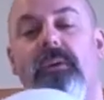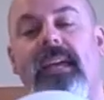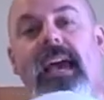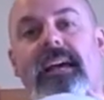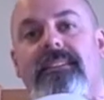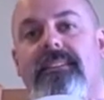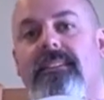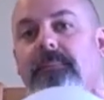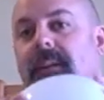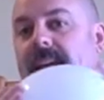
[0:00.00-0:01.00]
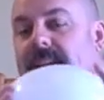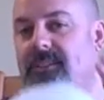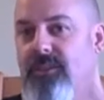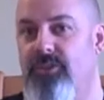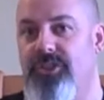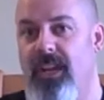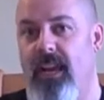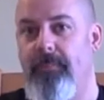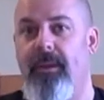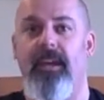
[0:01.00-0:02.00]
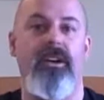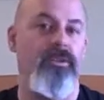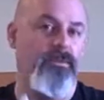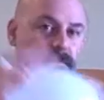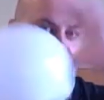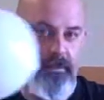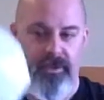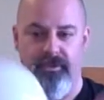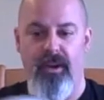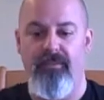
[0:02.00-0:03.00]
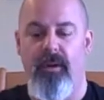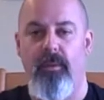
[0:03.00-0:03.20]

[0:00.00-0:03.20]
gas is something that has no shape. It goes pretty much wherever it